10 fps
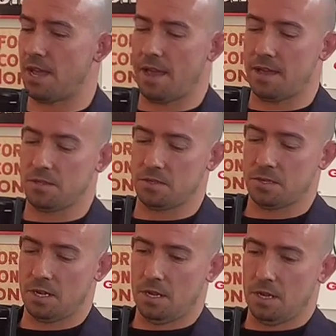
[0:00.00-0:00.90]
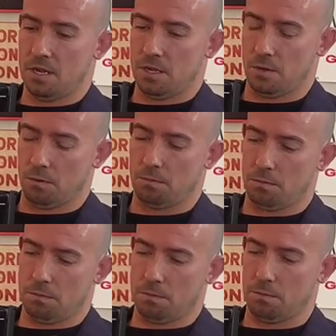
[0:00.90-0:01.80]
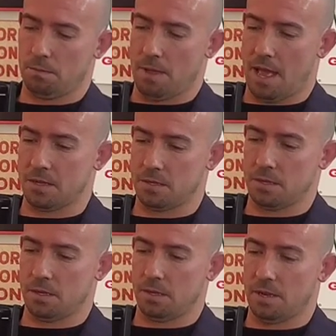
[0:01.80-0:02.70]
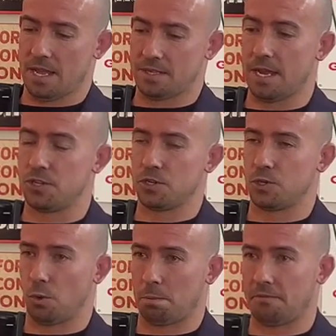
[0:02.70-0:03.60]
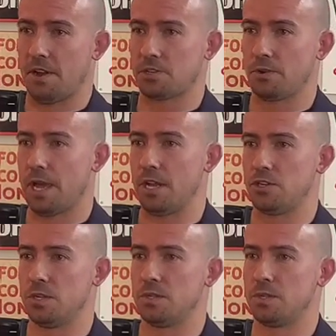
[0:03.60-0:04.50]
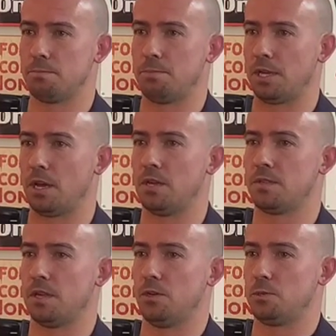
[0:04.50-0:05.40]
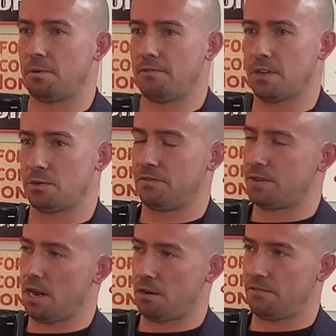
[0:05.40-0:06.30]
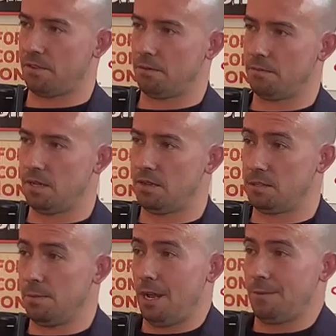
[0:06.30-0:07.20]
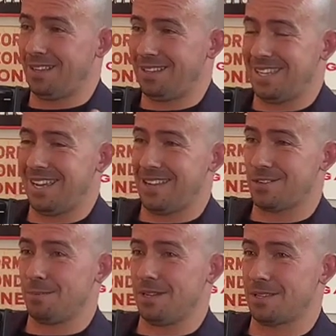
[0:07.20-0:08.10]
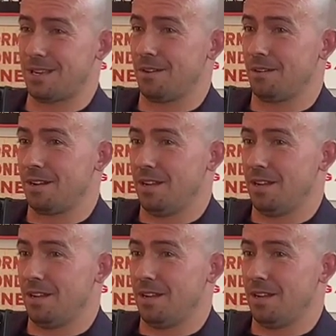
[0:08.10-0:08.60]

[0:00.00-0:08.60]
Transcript: as, you know, as agents who are professional agents because they use professional photography. And to me, I'm like, yeah, that should be a standard.